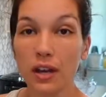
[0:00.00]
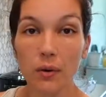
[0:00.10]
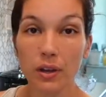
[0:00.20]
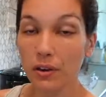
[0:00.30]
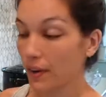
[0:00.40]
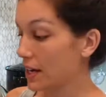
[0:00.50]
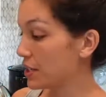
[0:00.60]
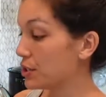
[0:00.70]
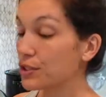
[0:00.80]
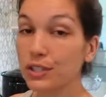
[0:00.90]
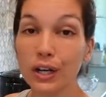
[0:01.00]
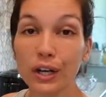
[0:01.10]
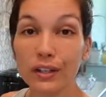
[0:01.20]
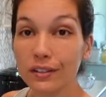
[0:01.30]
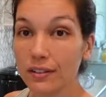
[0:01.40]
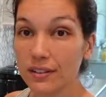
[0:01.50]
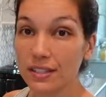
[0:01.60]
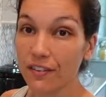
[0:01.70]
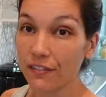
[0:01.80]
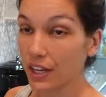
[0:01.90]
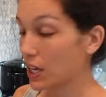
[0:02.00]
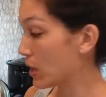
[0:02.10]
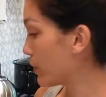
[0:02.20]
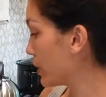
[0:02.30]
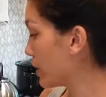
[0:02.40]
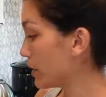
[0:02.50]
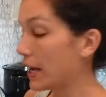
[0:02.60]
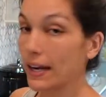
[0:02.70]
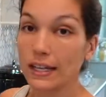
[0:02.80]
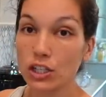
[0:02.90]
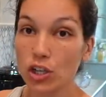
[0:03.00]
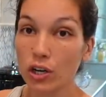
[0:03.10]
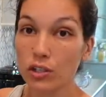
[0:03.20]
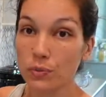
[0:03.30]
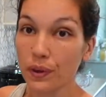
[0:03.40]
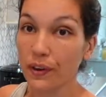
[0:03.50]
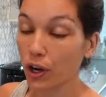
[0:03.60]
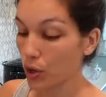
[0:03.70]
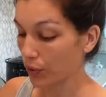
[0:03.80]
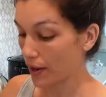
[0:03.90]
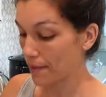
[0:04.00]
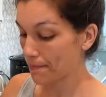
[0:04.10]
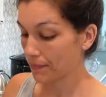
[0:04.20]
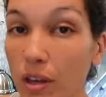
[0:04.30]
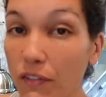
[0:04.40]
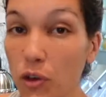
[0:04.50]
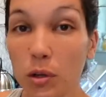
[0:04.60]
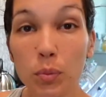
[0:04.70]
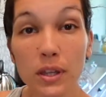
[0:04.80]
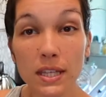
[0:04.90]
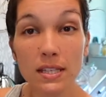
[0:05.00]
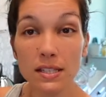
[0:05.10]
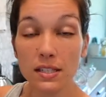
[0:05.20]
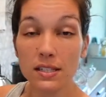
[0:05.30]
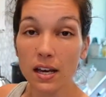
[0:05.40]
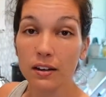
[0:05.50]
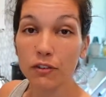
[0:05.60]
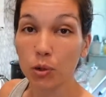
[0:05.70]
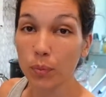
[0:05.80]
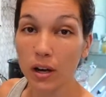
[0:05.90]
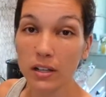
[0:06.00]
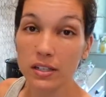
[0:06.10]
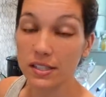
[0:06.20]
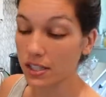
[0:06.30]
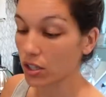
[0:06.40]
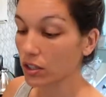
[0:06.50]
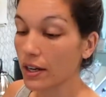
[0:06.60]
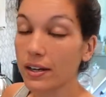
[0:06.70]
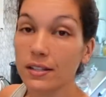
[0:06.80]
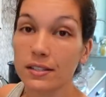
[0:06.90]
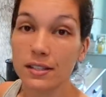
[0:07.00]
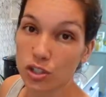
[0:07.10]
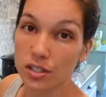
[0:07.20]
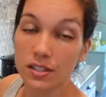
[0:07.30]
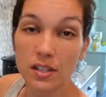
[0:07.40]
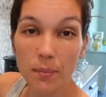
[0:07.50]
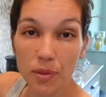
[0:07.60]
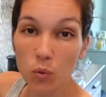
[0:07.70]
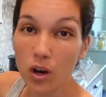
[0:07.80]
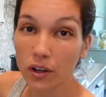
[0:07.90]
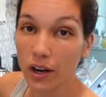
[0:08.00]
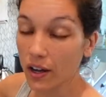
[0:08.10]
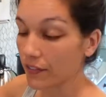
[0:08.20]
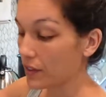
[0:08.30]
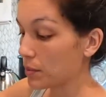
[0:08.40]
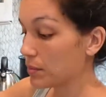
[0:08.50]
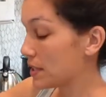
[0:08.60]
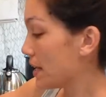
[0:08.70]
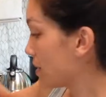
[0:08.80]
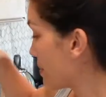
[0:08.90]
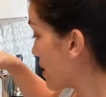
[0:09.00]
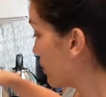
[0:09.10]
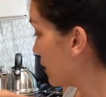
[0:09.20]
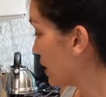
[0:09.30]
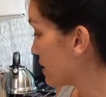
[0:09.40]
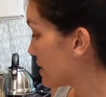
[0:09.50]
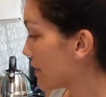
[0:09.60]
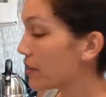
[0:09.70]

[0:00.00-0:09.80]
now we are ready to start stuffing our canning jars with our okra. If you had put these inside of your pot to sterilize, just dump the water out of them, take them out, and set